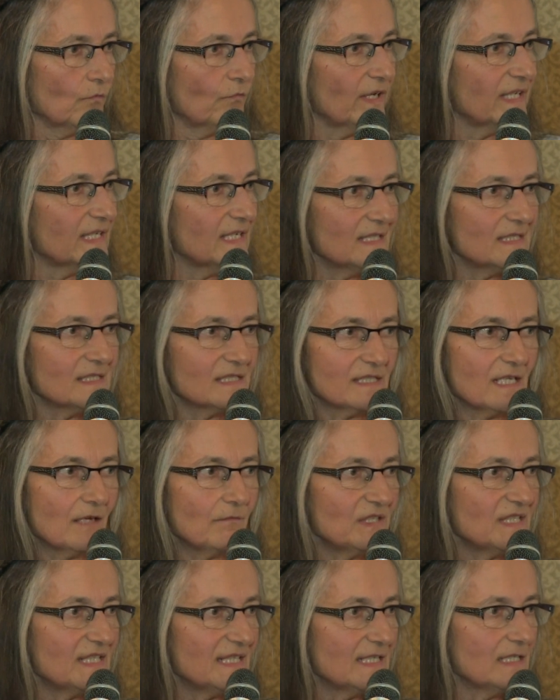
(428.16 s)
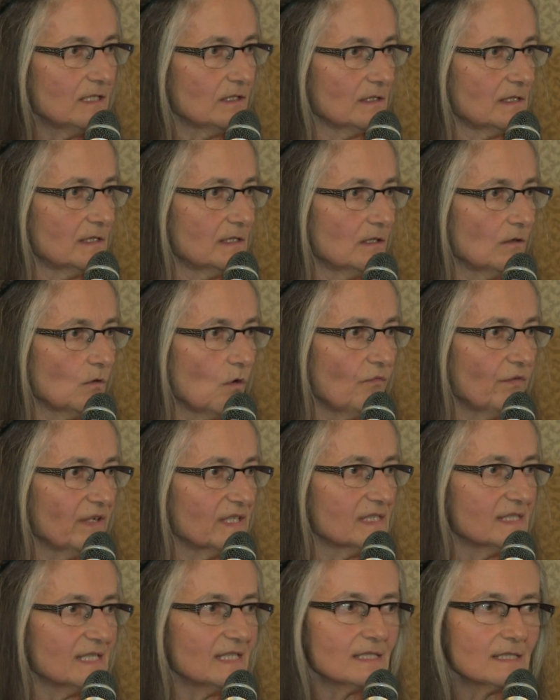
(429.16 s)
Within 7 years of
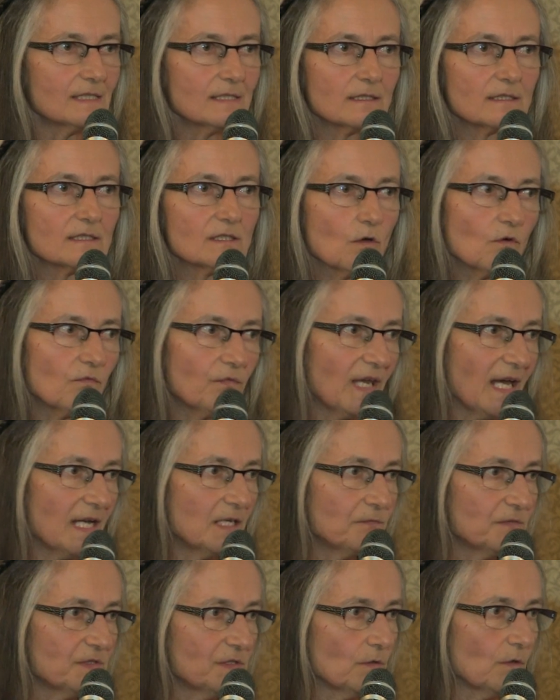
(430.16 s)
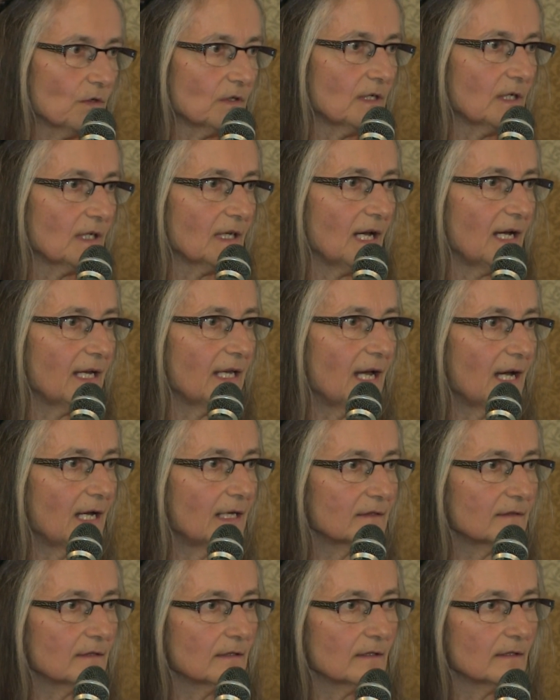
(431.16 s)
existence of LifeCircle, I
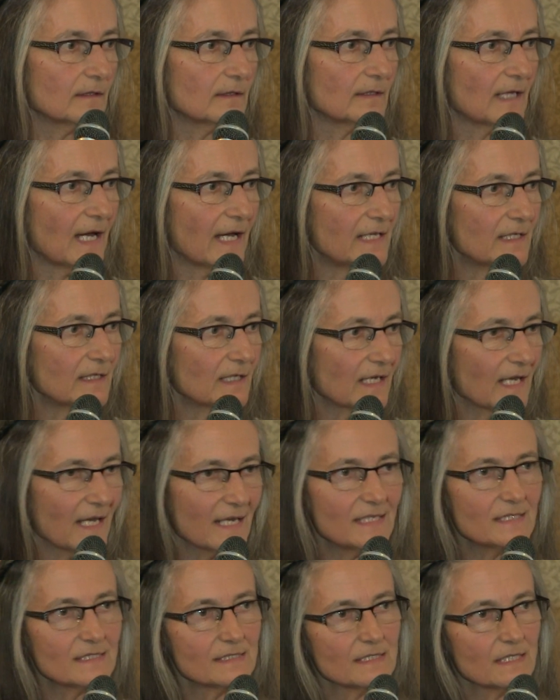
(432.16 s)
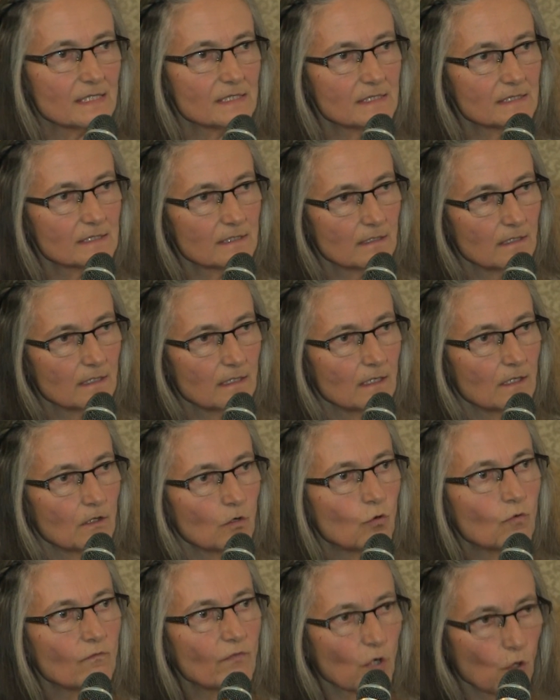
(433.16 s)
had 9 cases
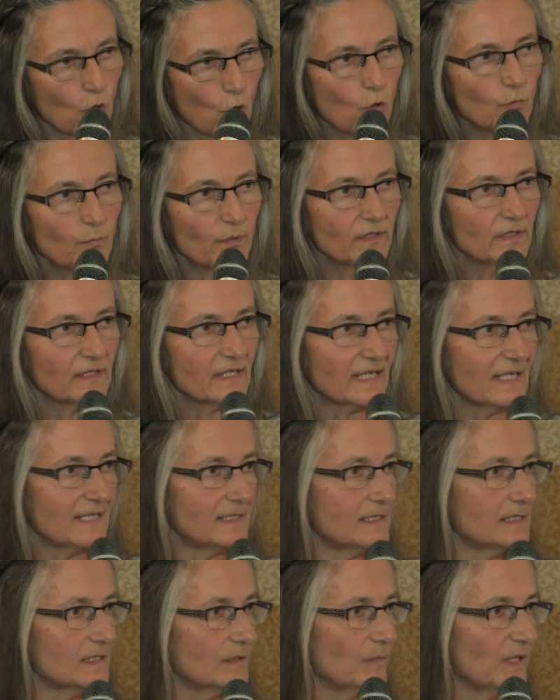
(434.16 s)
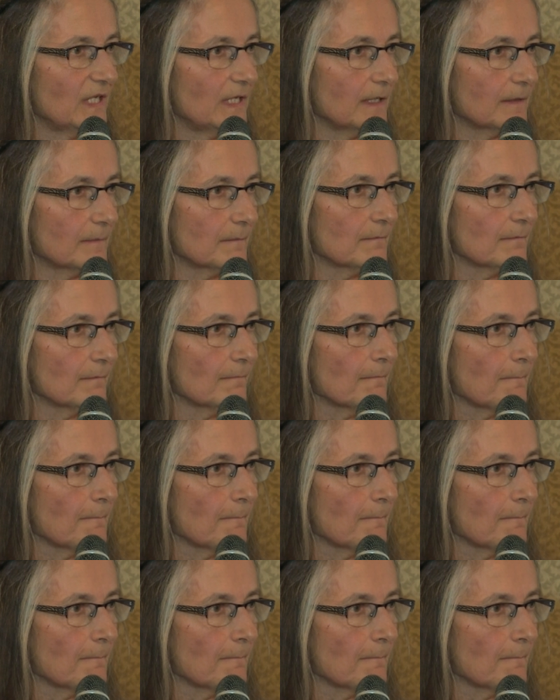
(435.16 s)
who were opened against me.